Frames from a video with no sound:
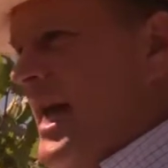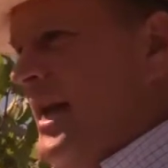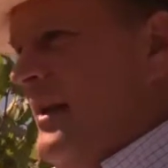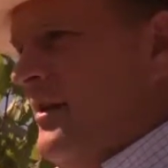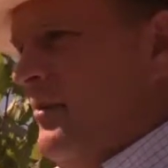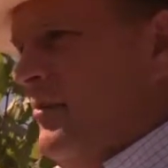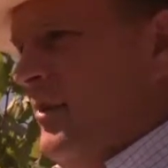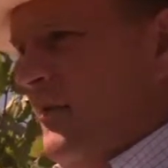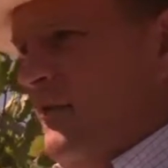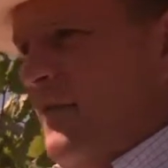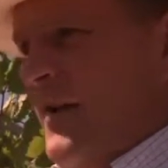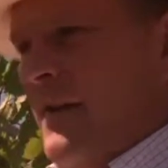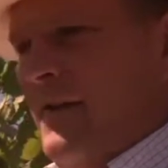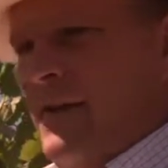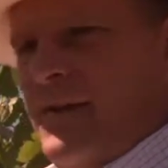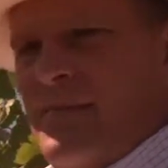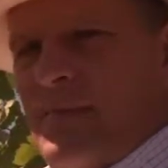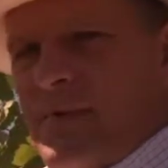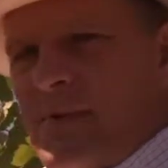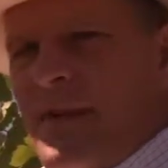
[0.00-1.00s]
tannin. We
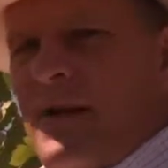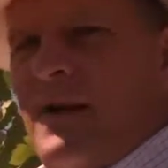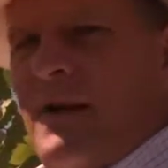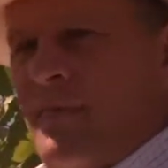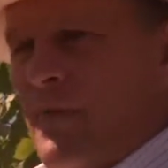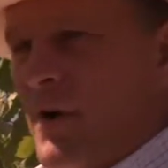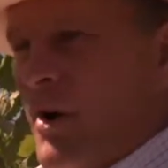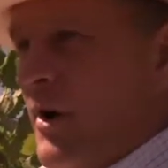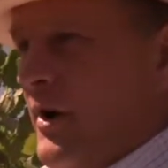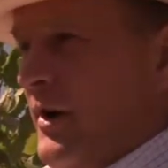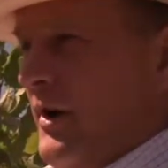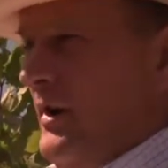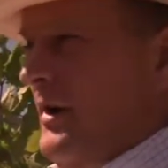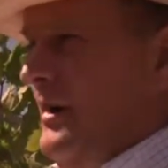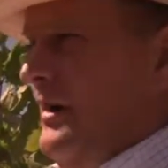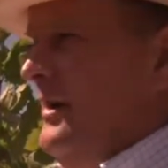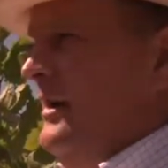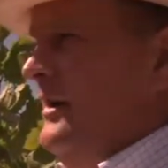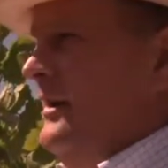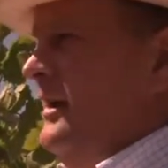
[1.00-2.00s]
found this particular block
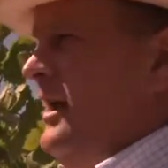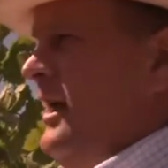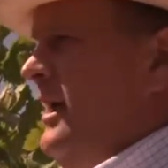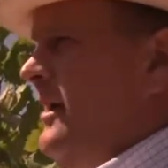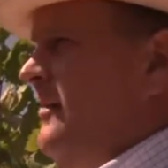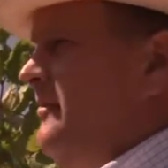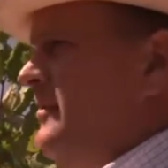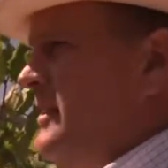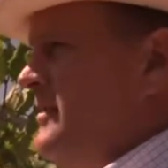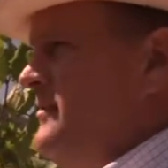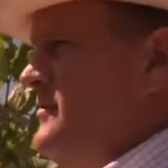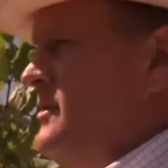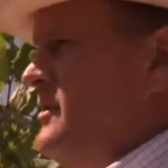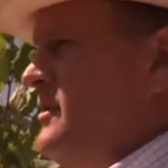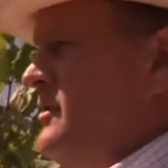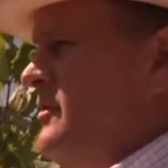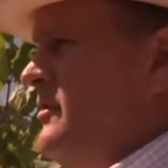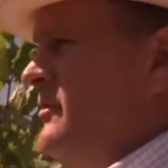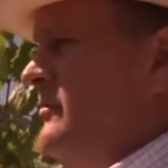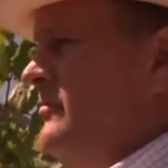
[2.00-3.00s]

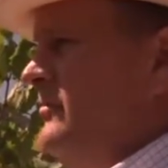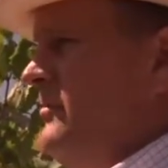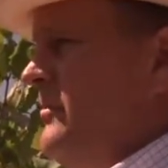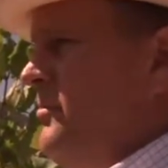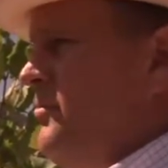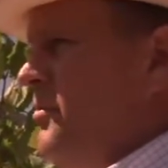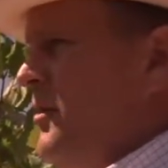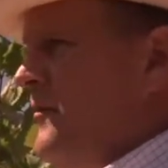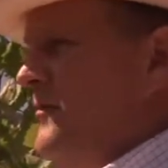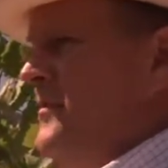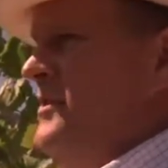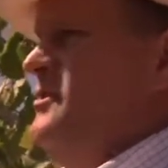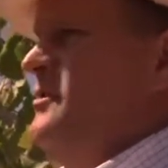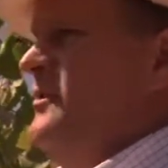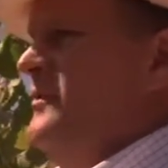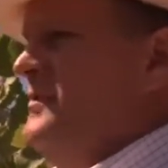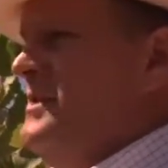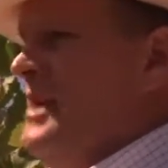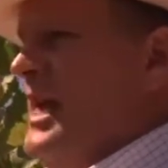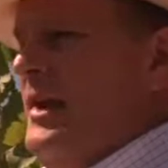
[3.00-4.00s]
gives you the
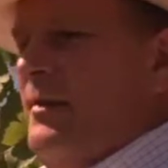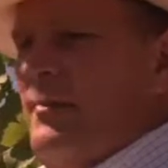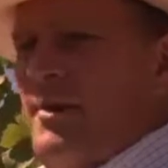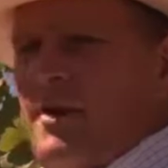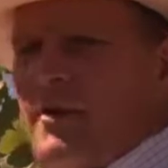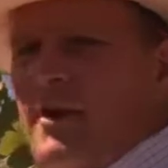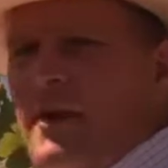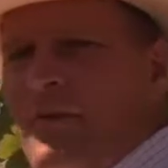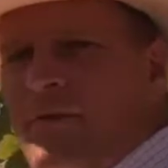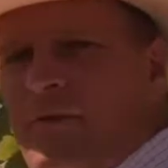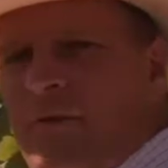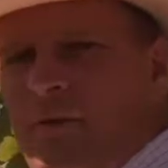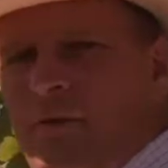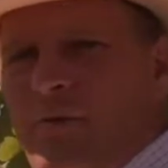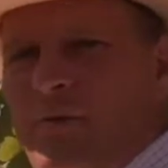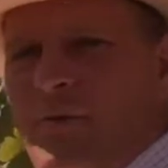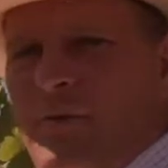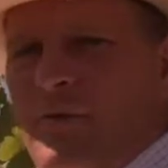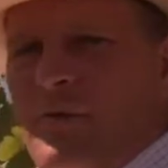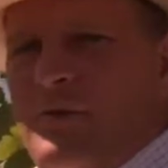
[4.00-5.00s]
perfect sort of tannin we're looking for